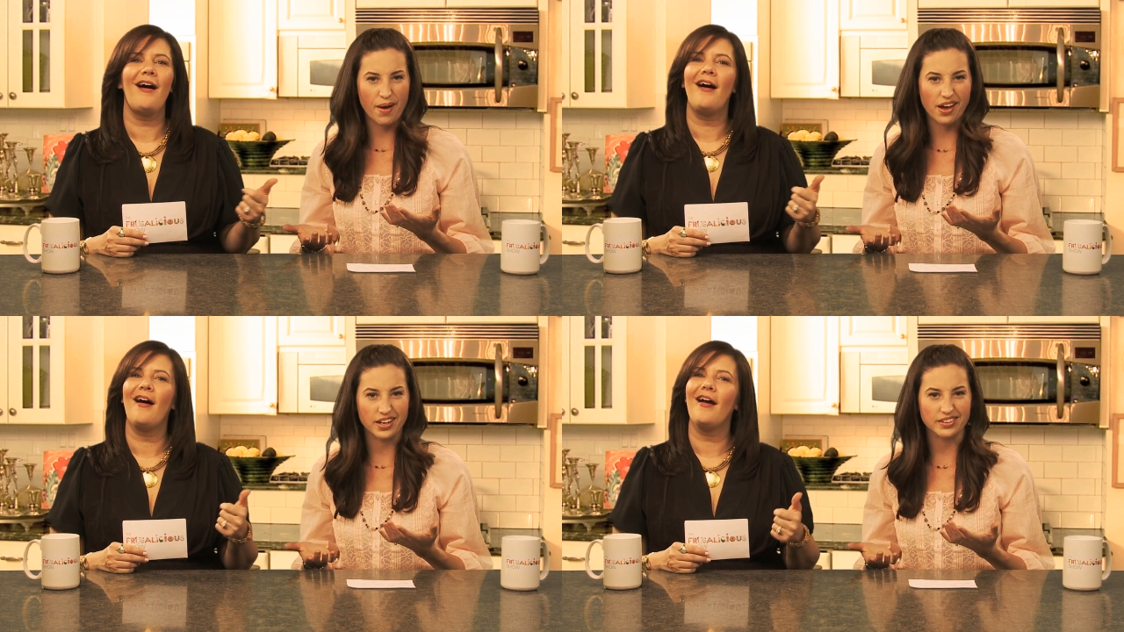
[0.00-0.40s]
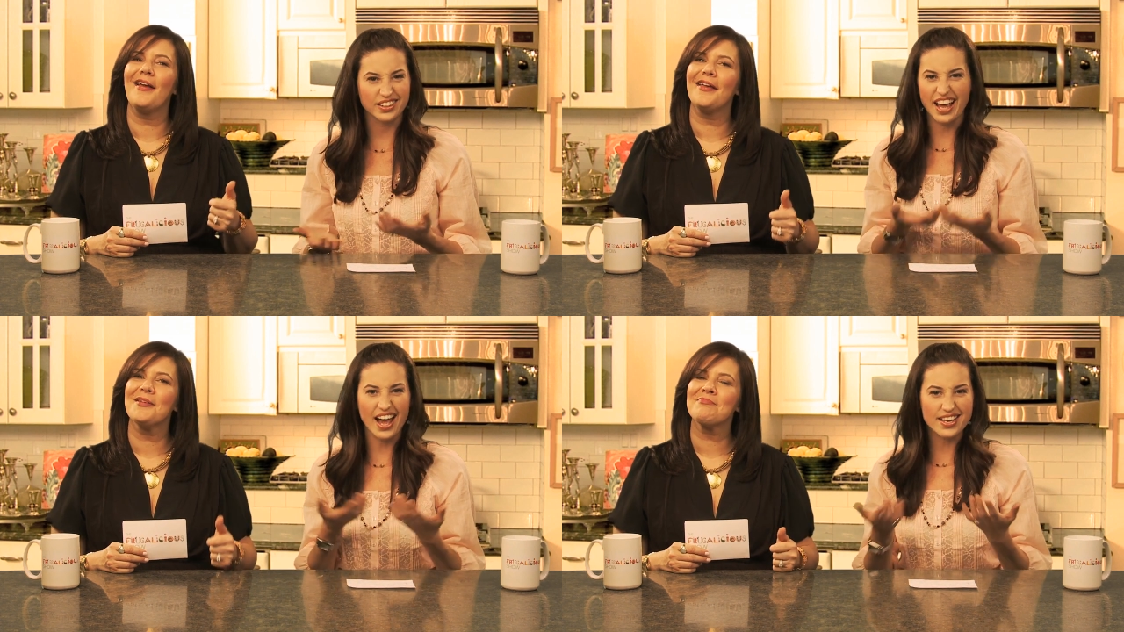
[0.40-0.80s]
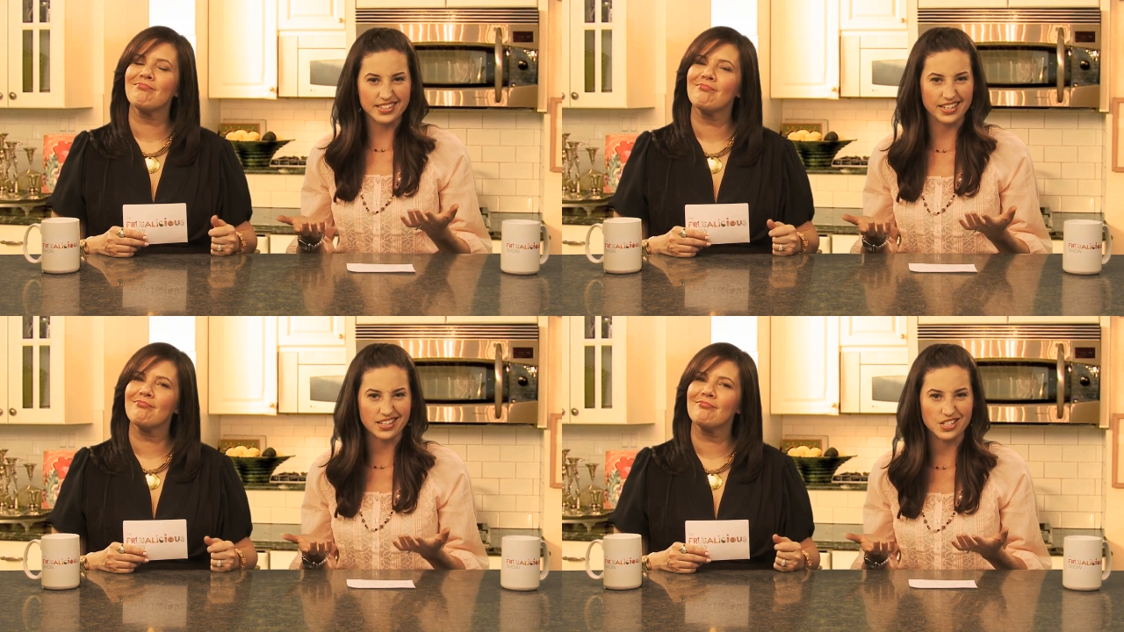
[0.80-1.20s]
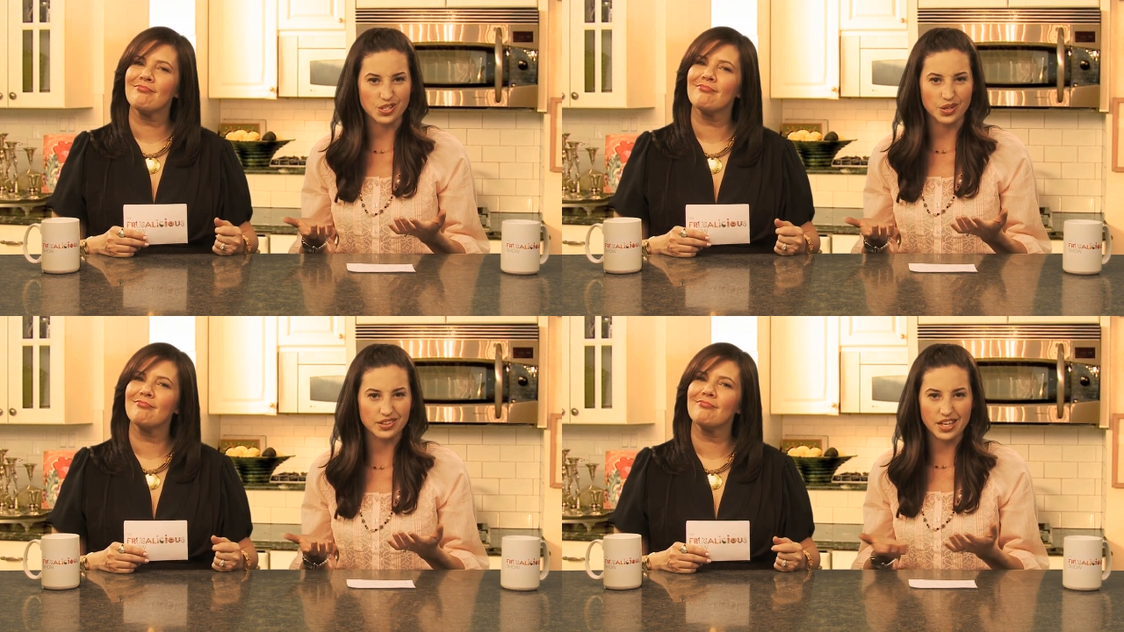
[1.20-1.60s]
Speaker 1: about it. The guys get to
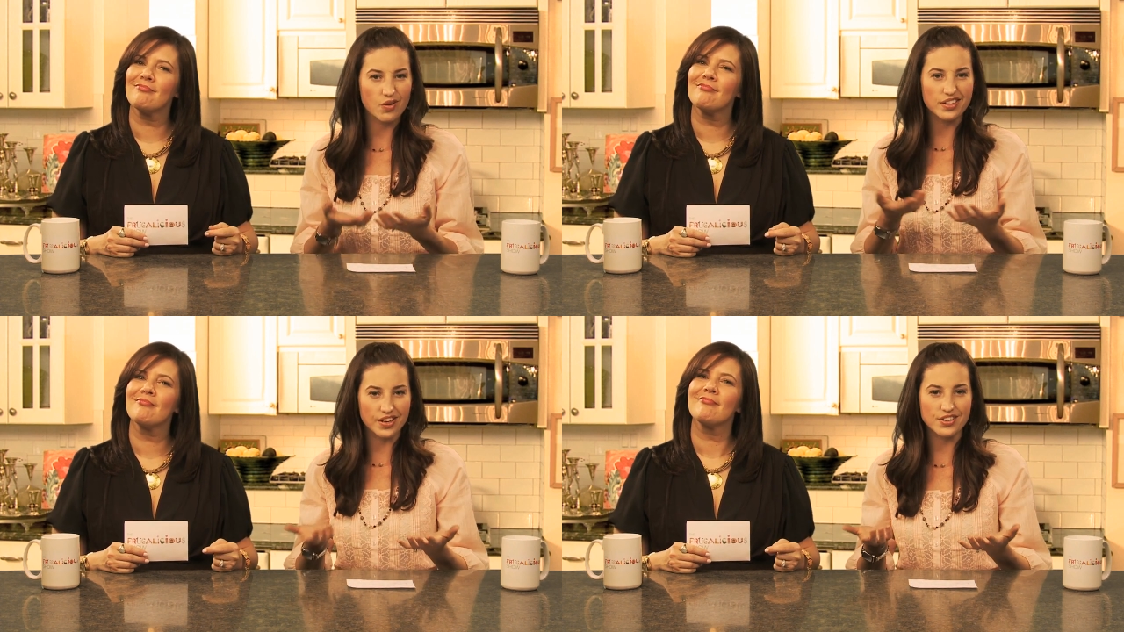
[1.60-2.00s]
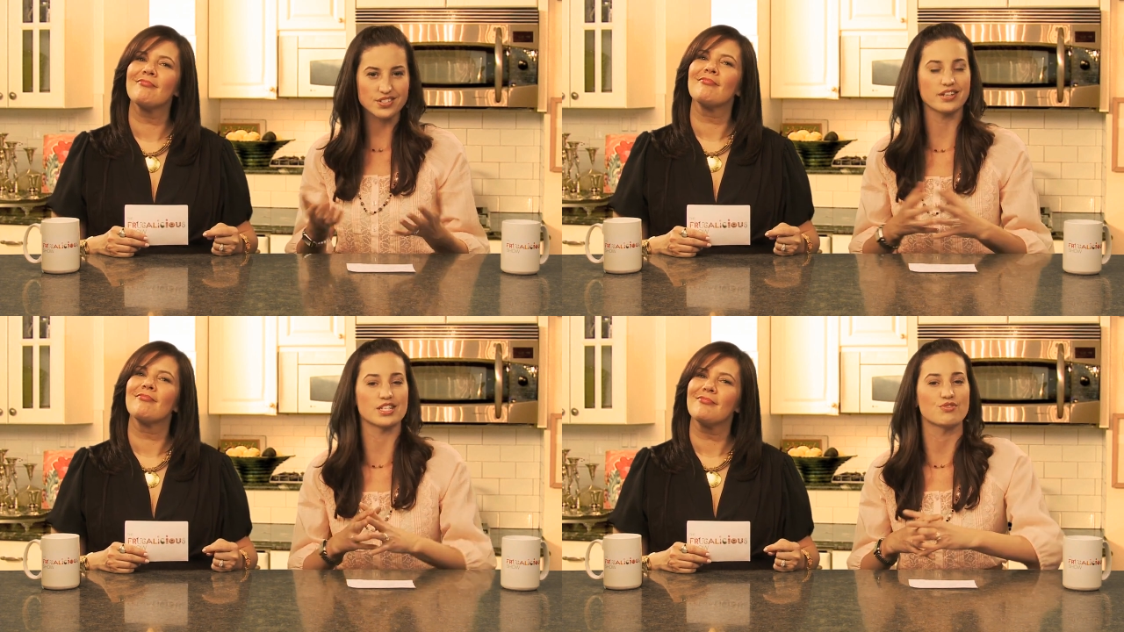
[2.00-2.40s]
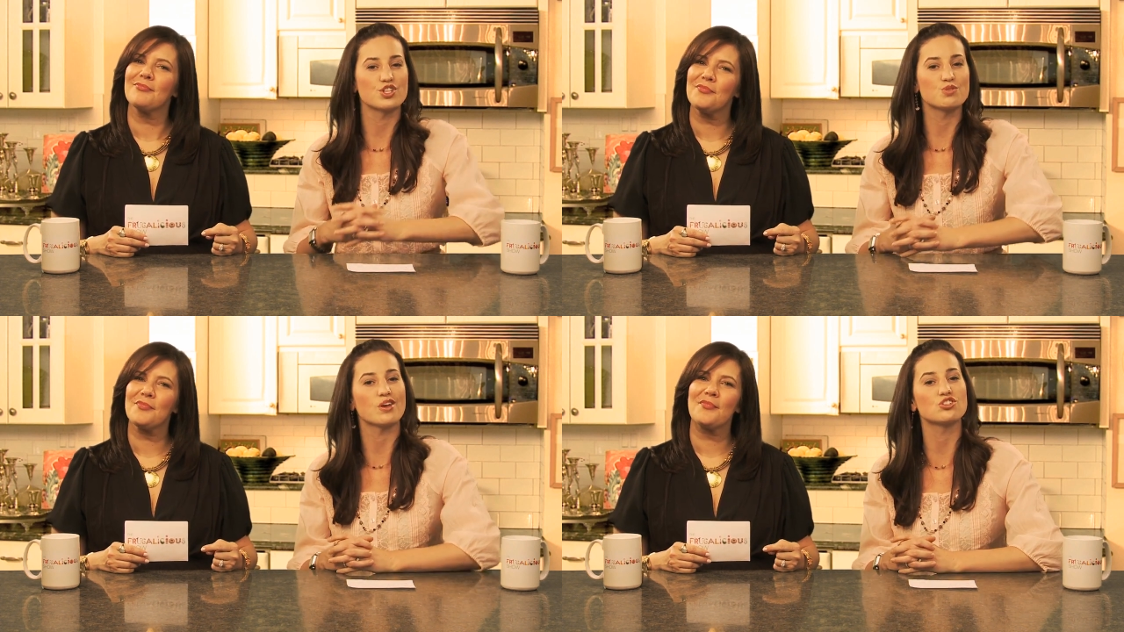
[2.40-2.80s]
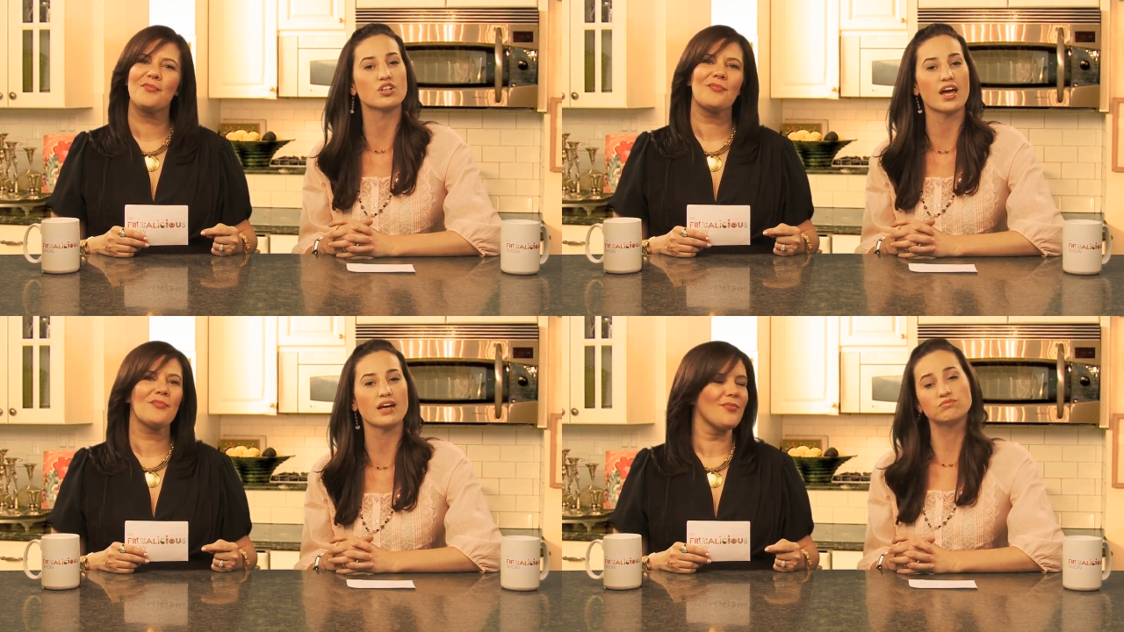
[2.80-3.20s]
do it. They rent their tuxes for the special
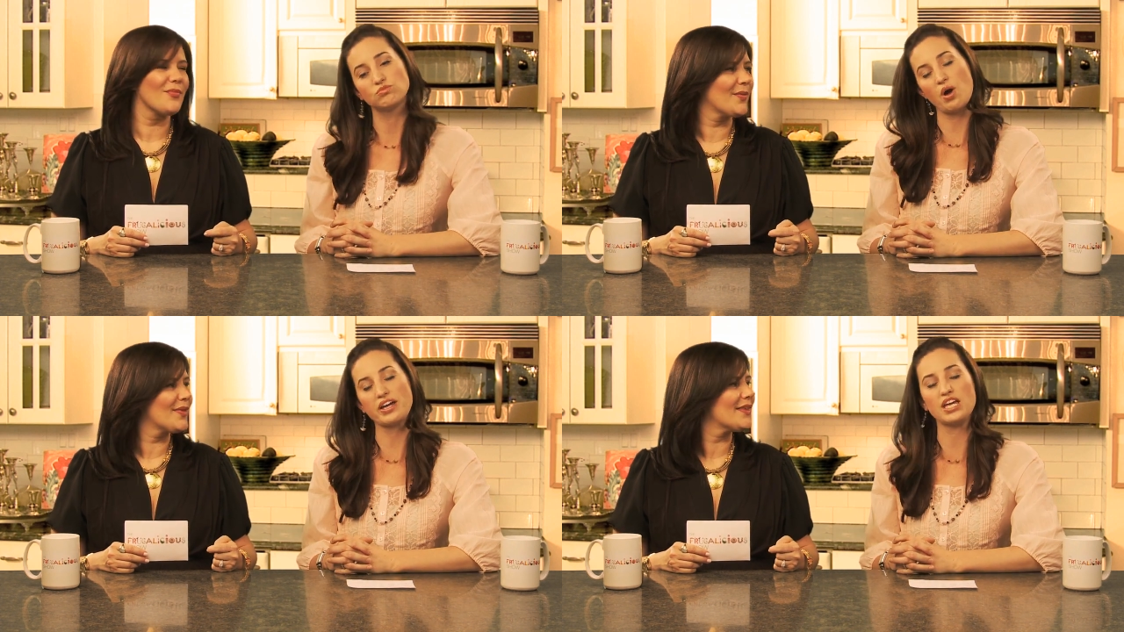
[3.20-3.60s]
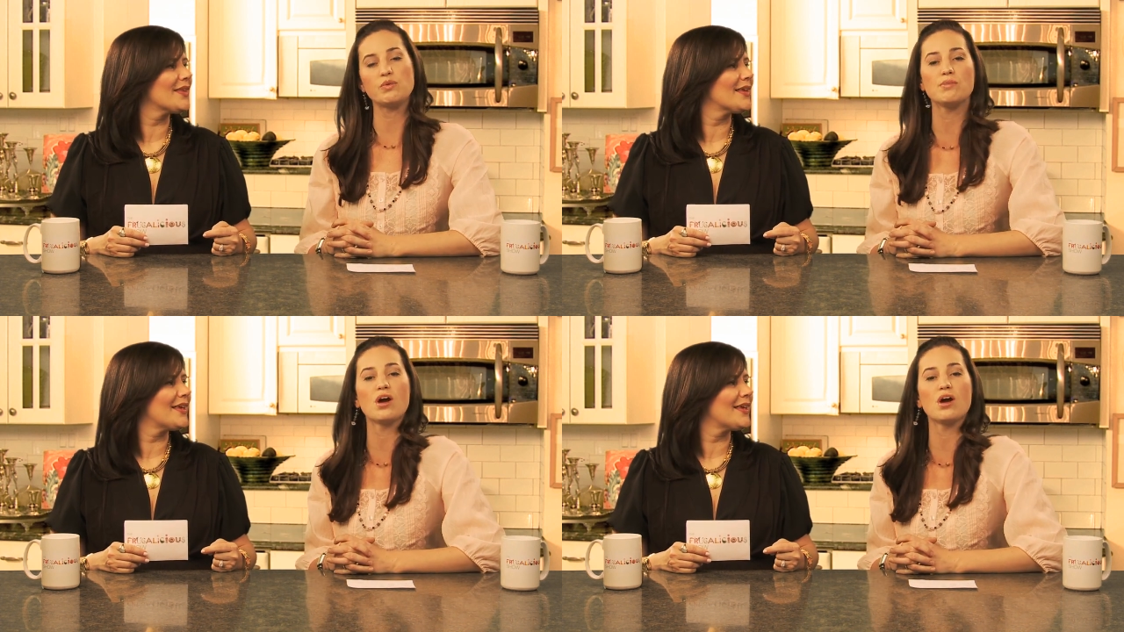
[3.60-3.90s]
day. Why can't we